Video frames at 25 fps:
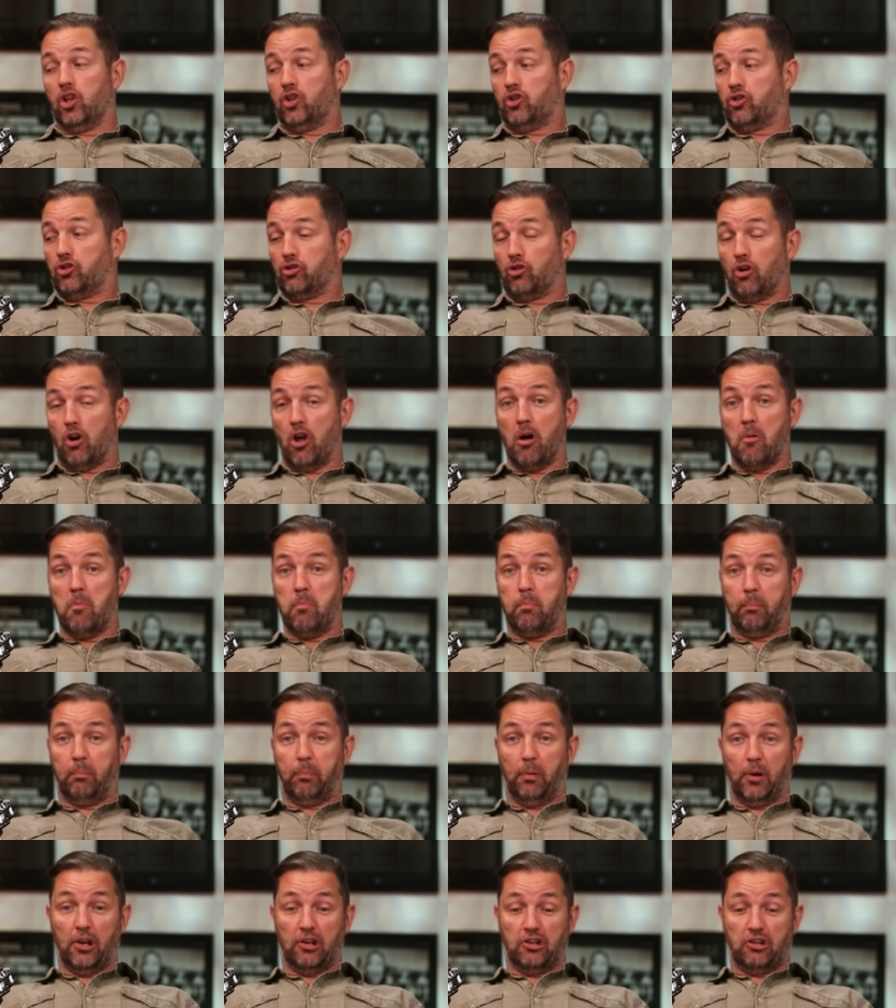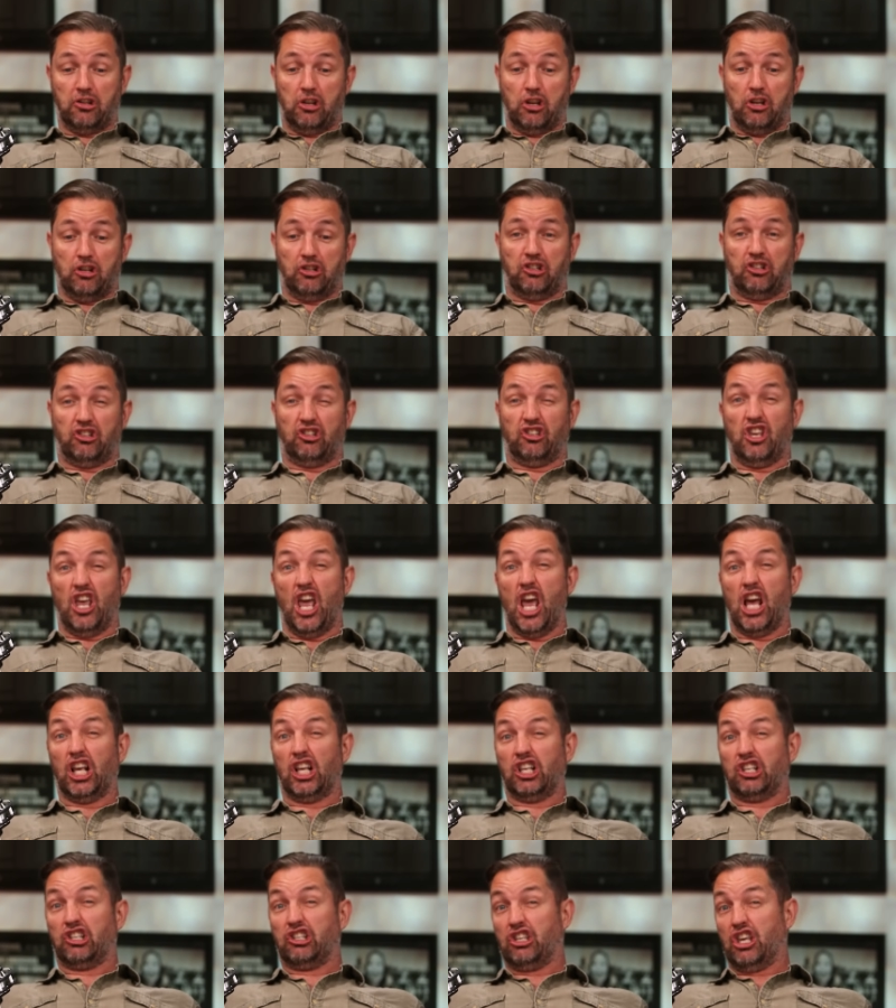Trump isn't as
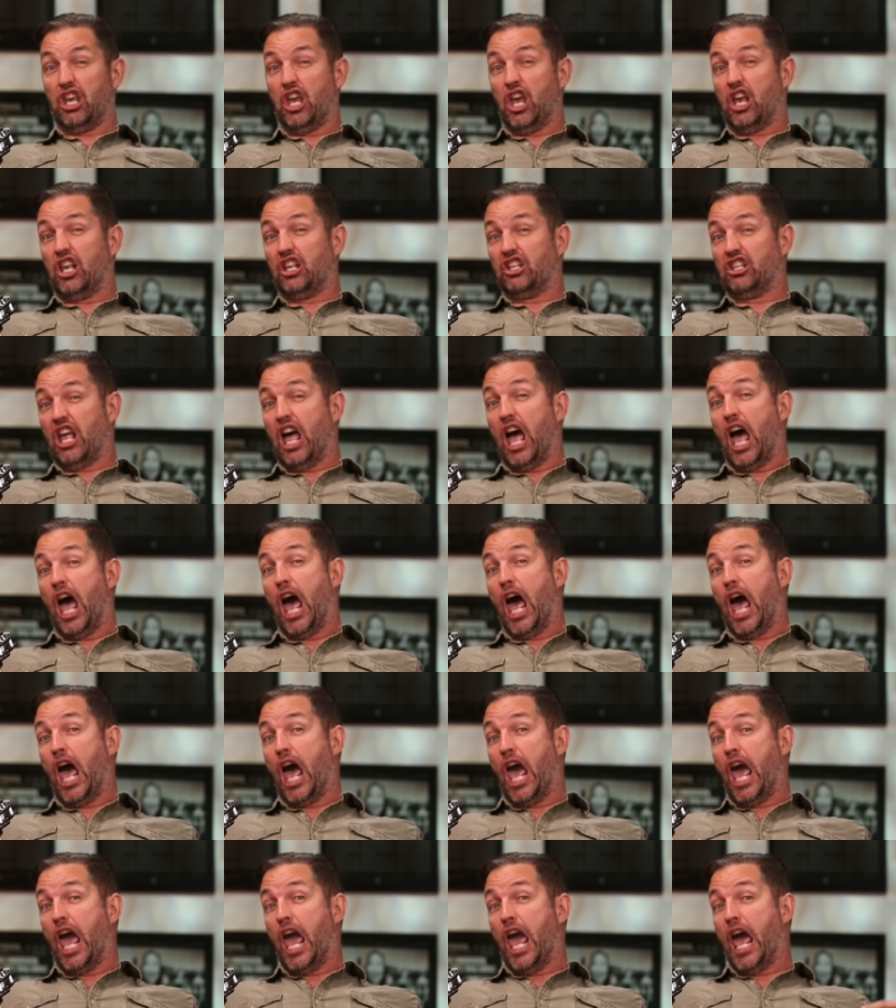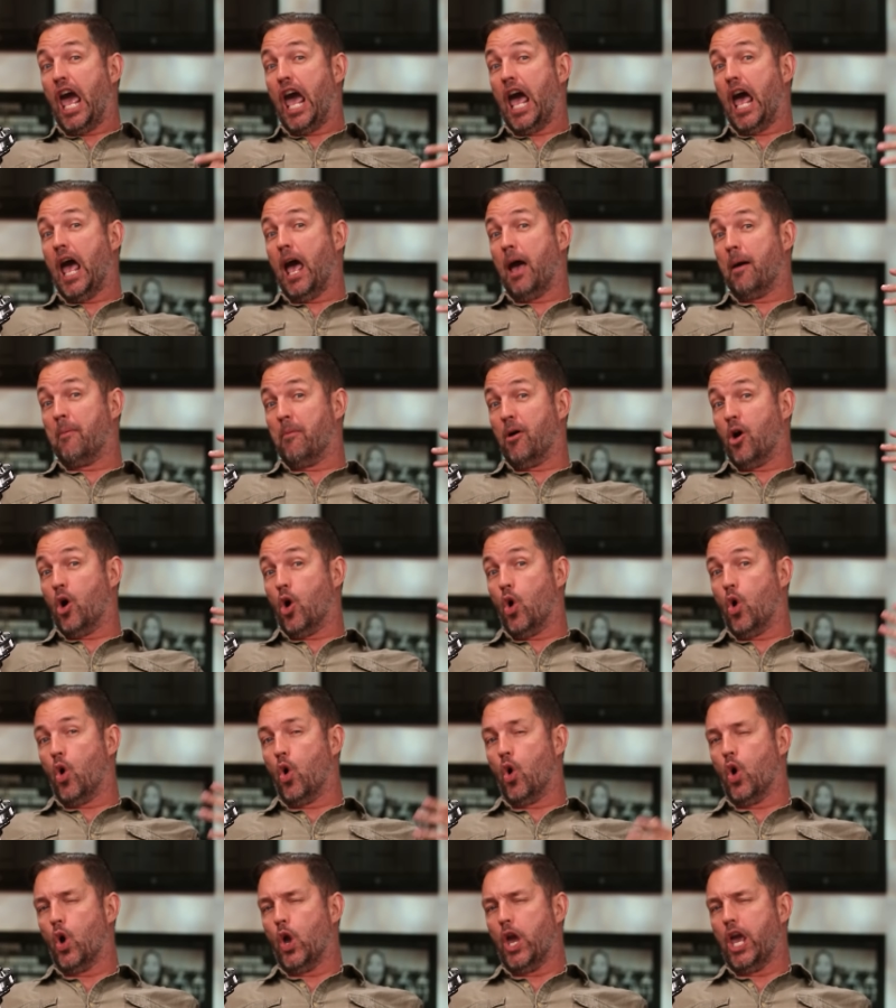sexy as I am.
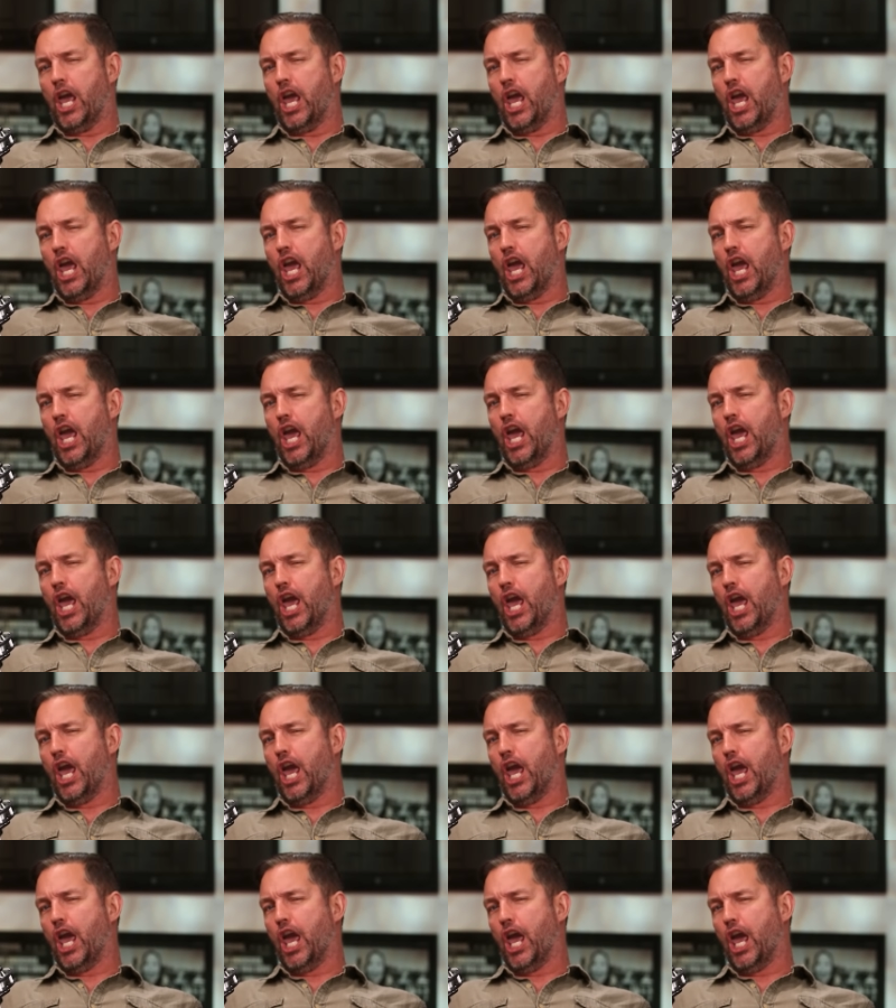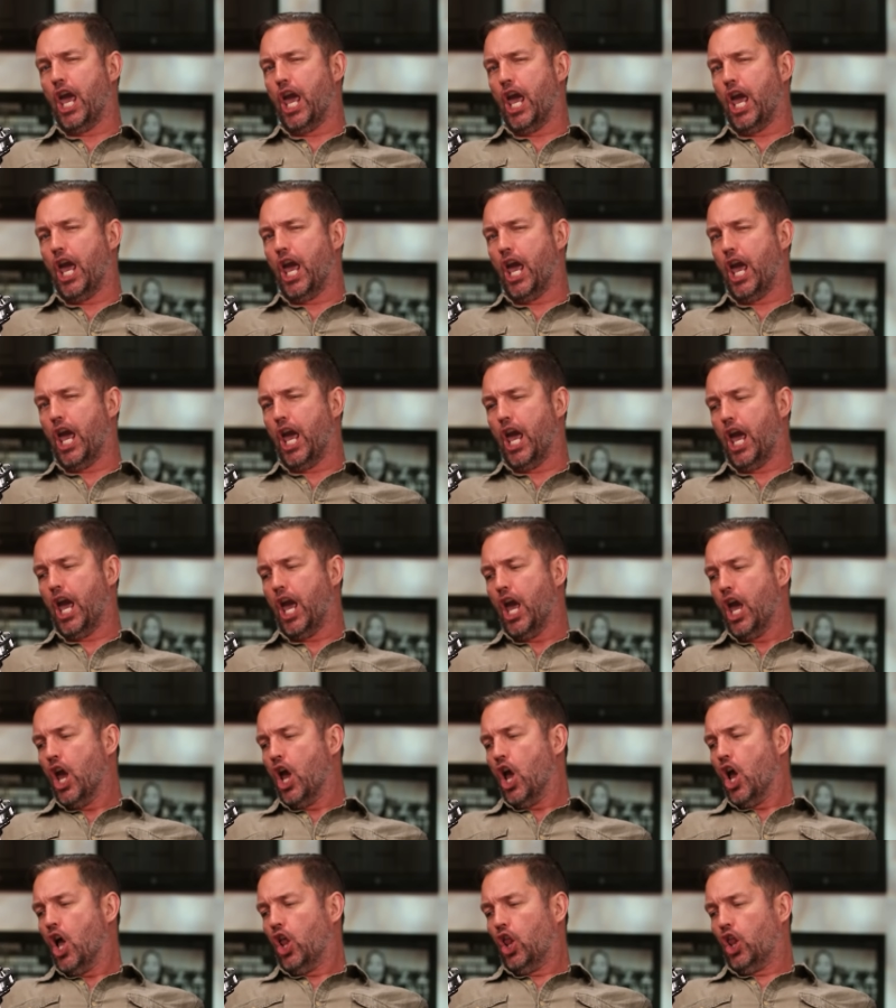Oh, yeah.
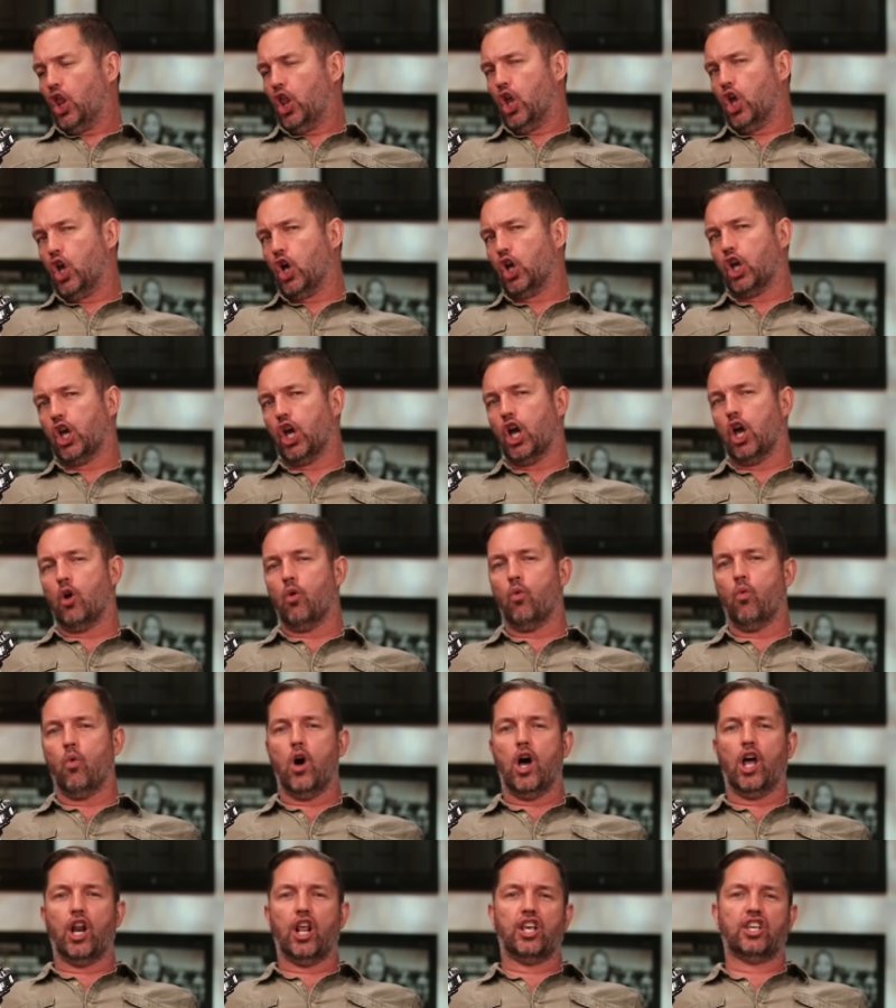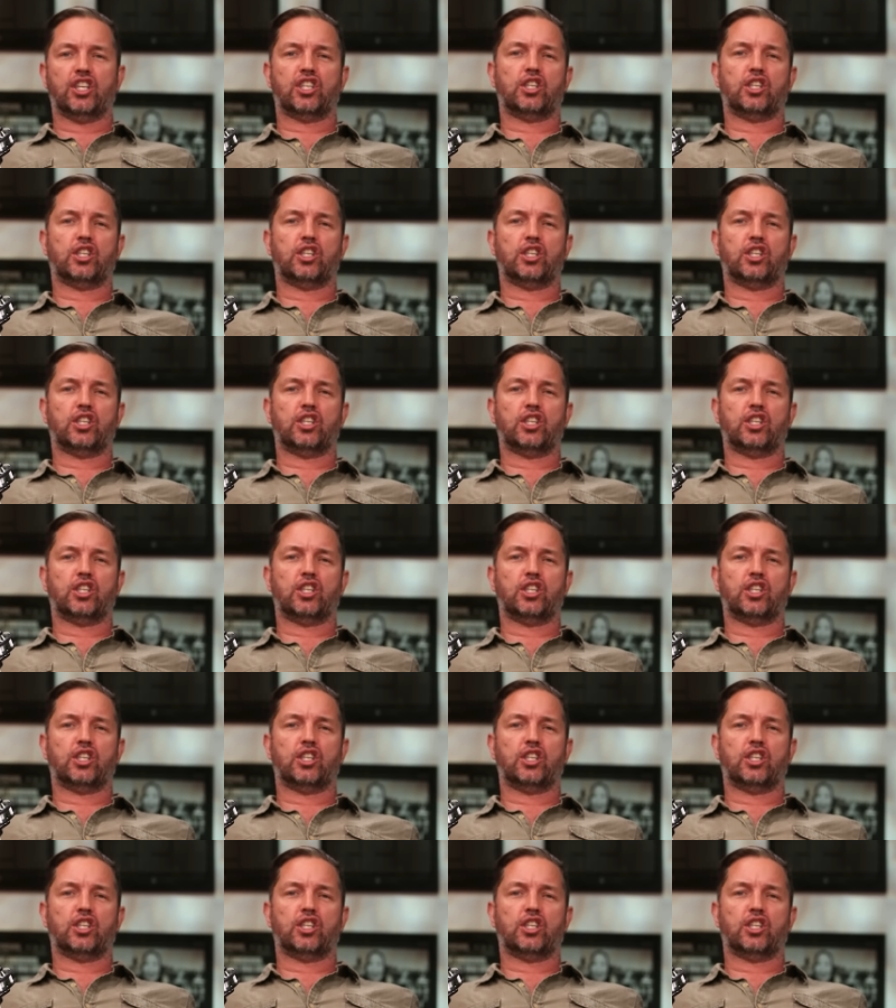Look at what a